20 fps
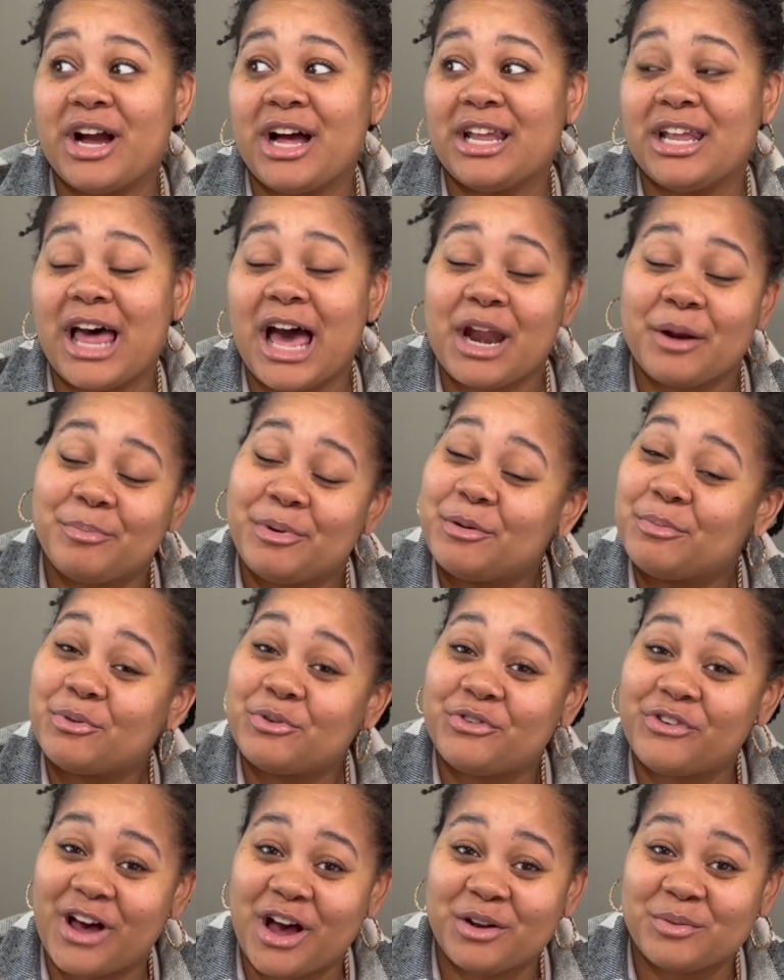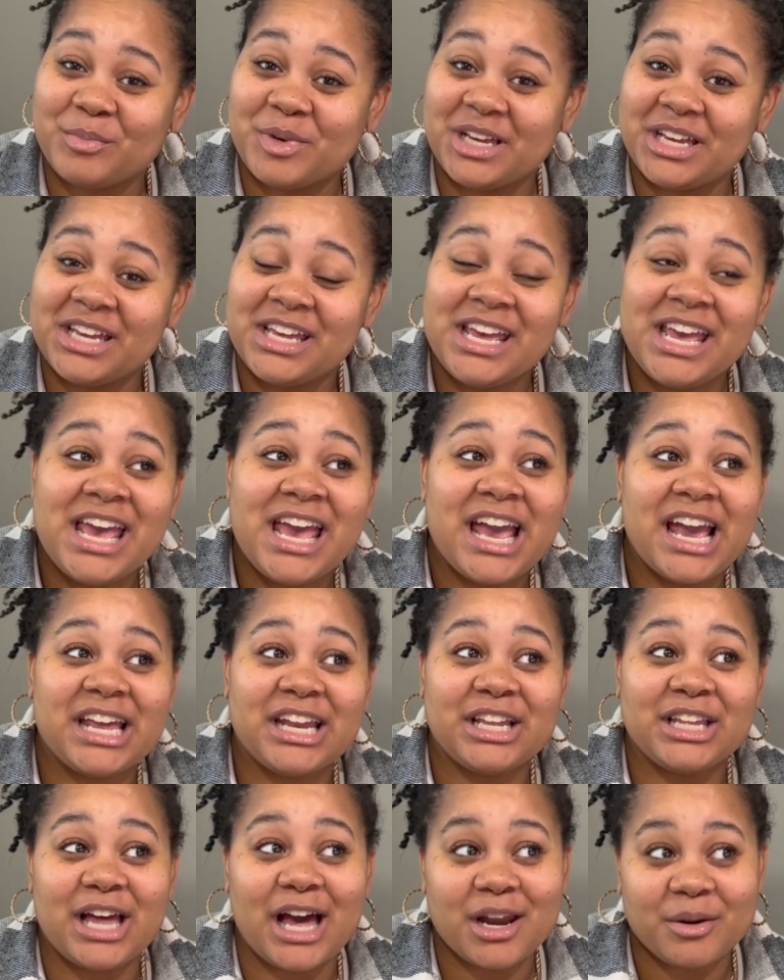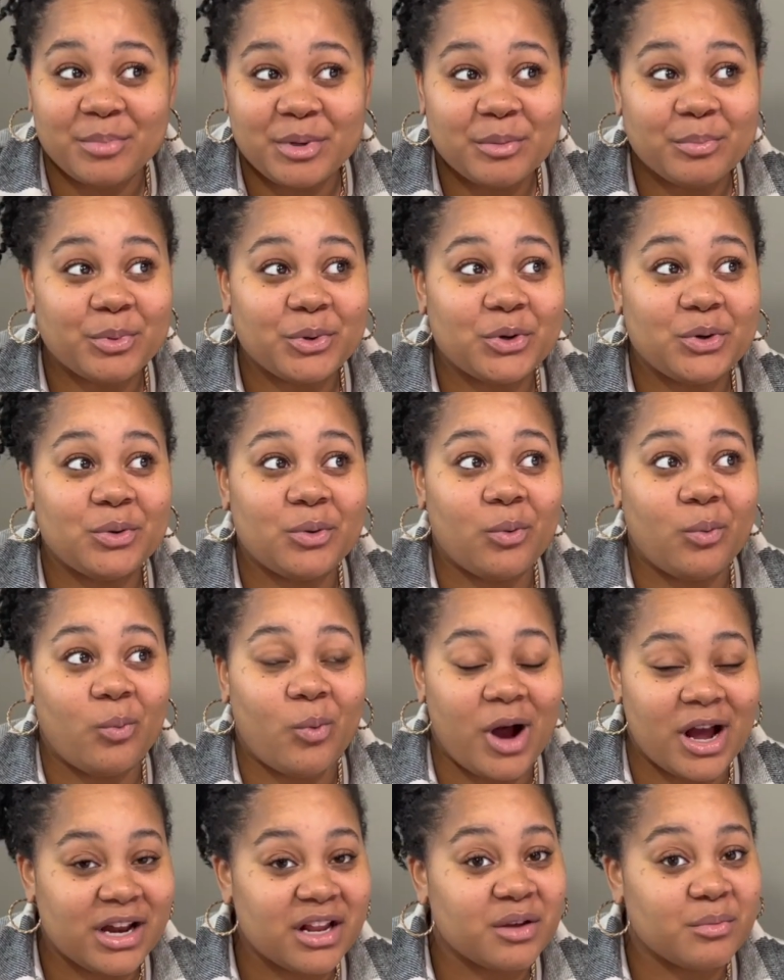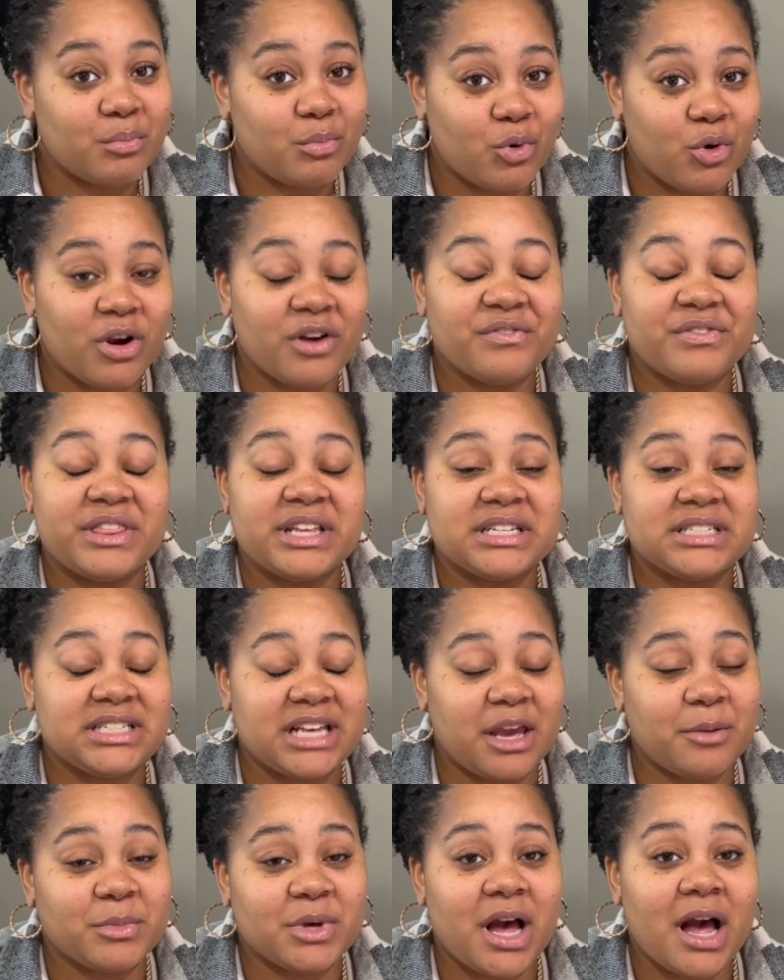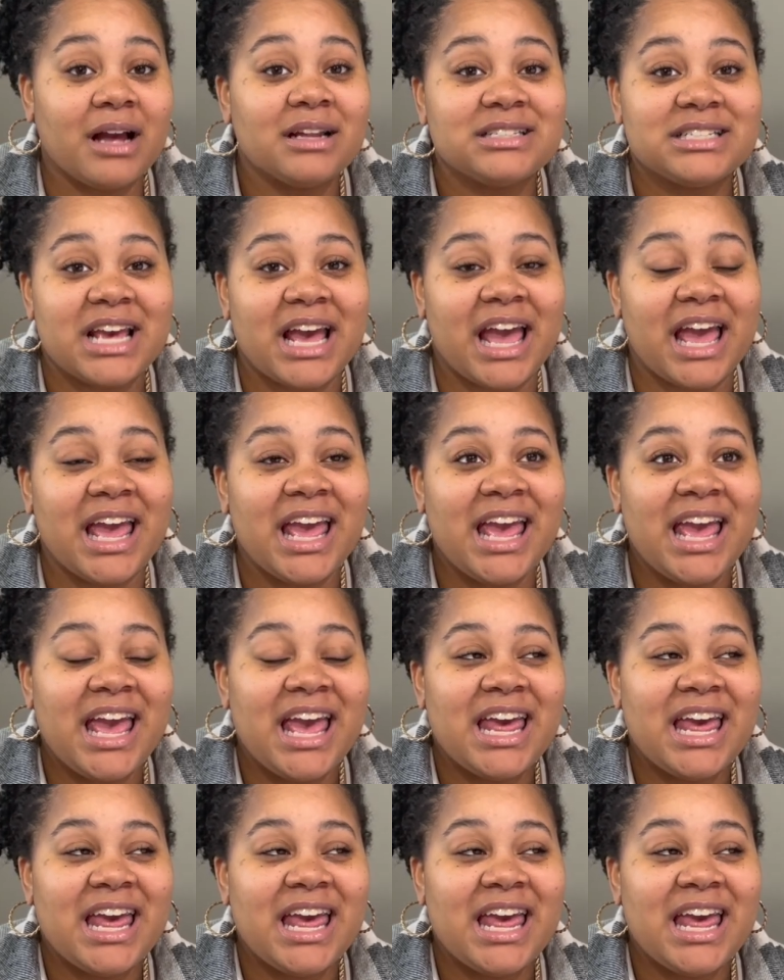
a lot of people found me and a lot of people wanted more of the same content.